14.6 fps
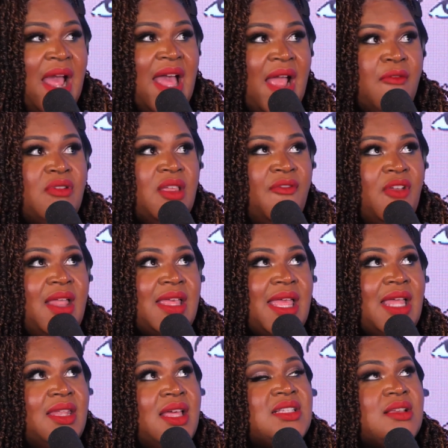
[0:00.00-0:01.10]
but I really feel like
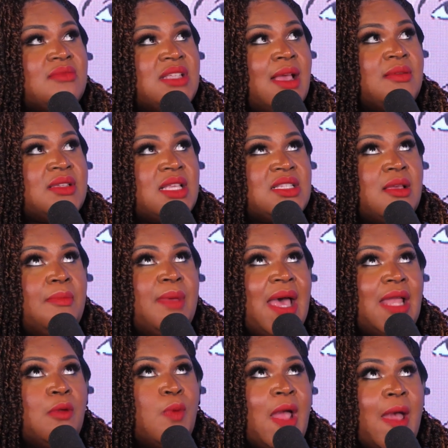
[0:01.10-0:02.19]
LA sometimes gets a
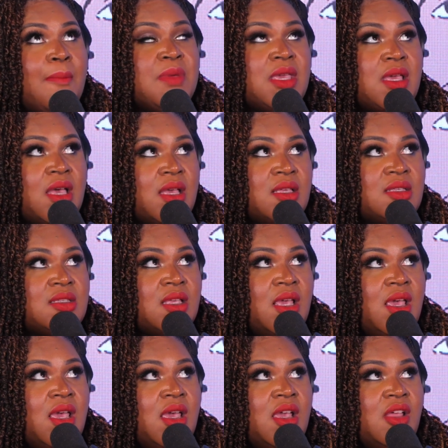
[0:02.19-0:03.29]
bad rap because
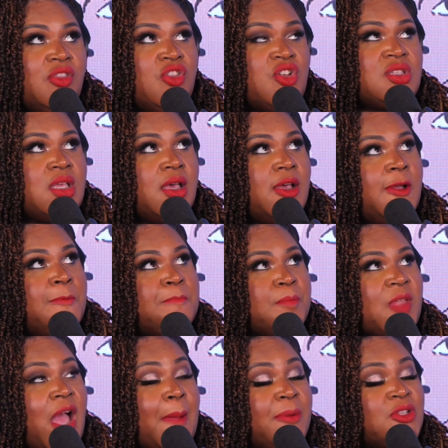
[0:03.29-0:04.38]
there's a
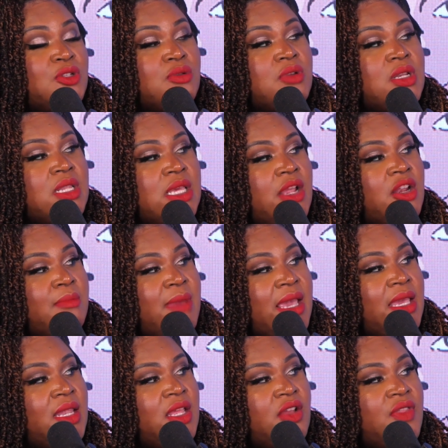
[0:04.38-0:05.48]
opportunity here to make
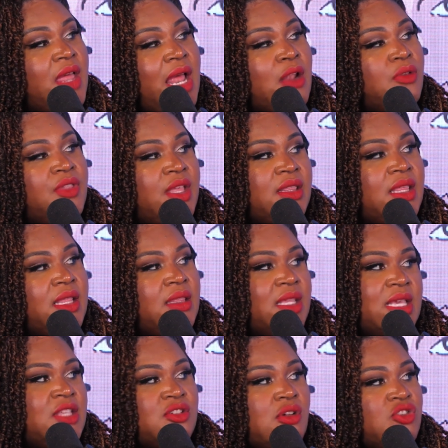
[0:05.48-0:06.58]
it here that I don't think the
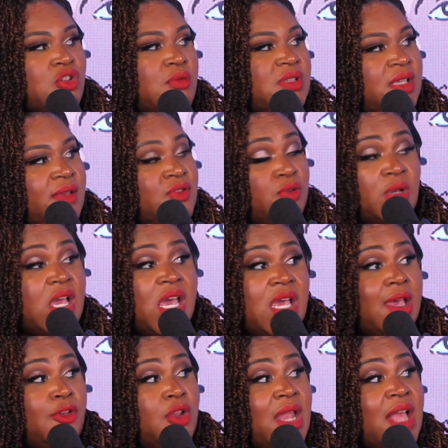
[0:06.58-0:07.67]
East Coast always gives you.
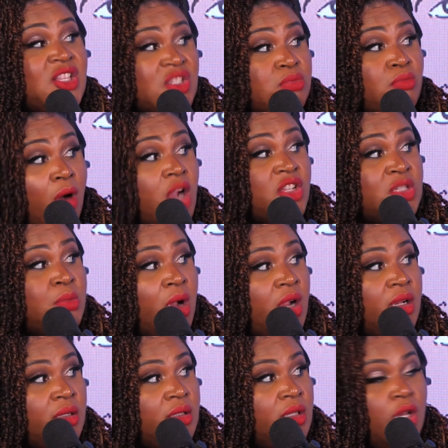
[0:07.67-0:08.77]
If you're not smart,
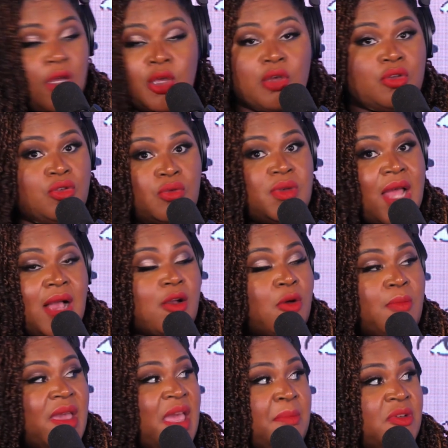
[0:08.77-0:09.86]
you're not gonna
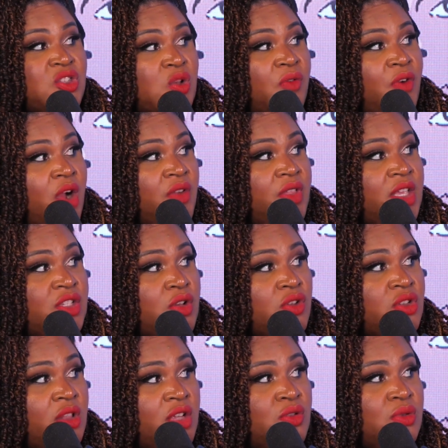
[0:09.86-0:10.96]
make it but so far on the East Coast
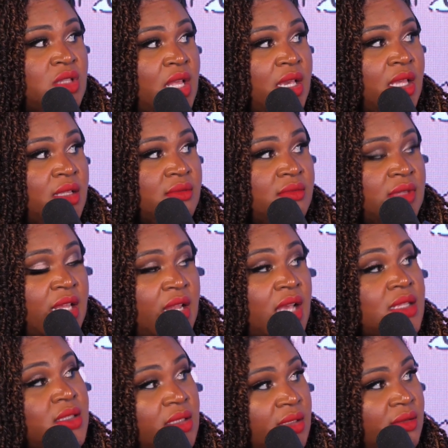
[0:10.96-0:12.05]
unless you're slinging and
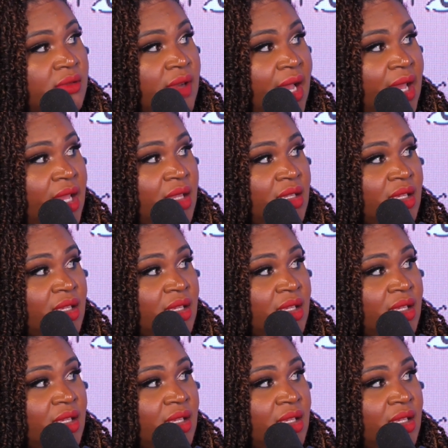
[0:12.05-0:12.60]
hustling, right?